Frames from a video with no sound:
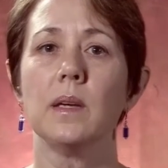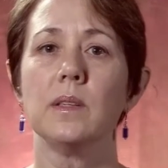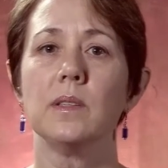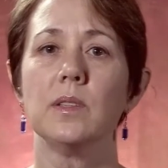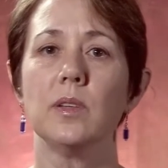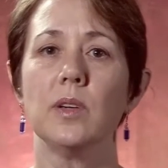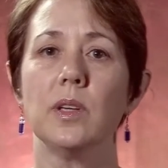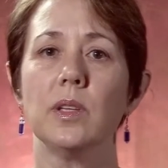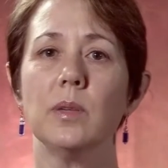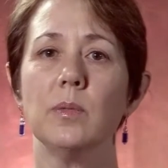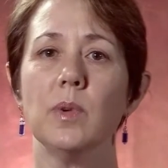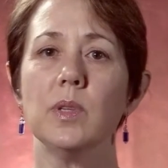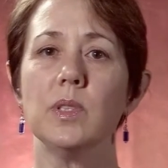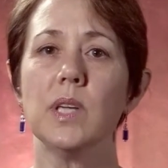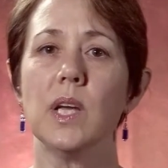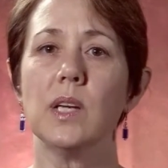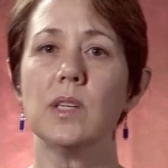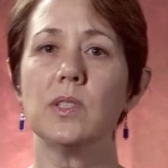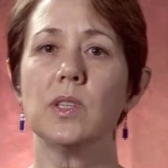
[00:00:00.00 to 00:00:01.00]
During the
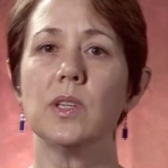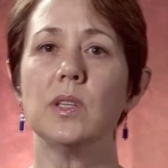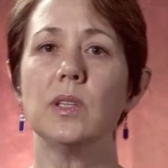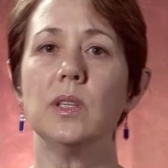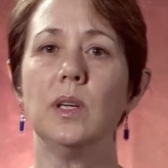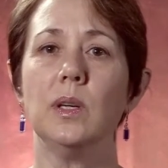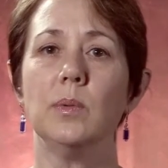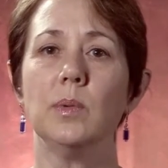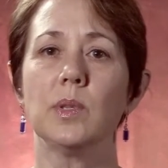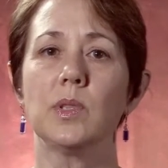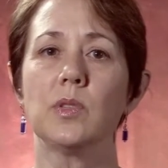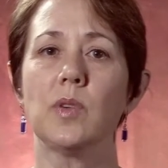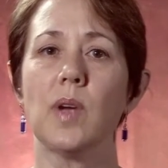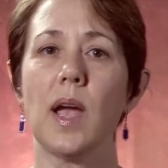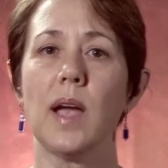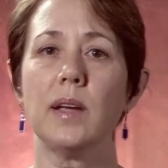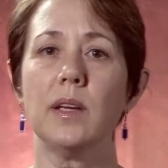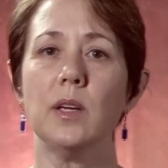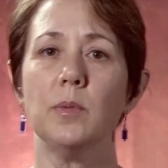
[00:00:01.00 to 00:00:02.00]
rotation, you will
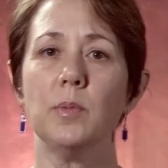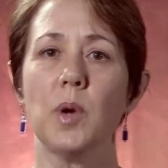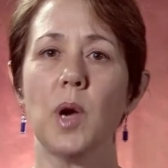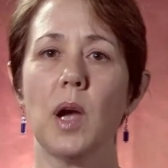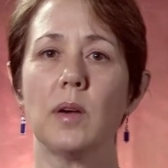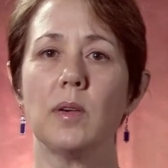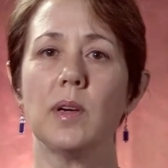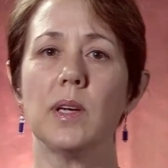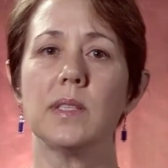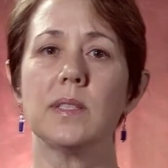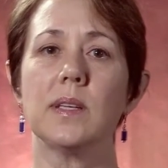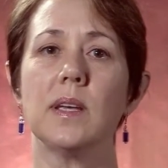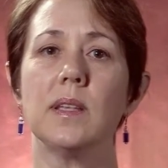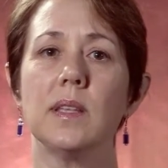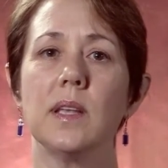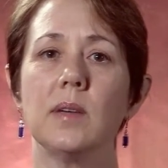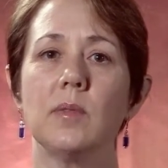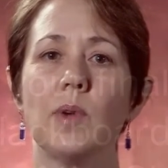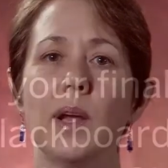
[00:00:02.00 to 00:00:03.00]
track your progress
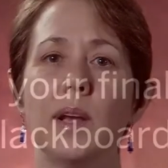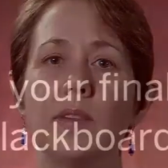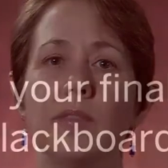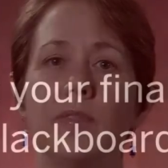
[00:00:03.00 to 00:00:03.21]
and then write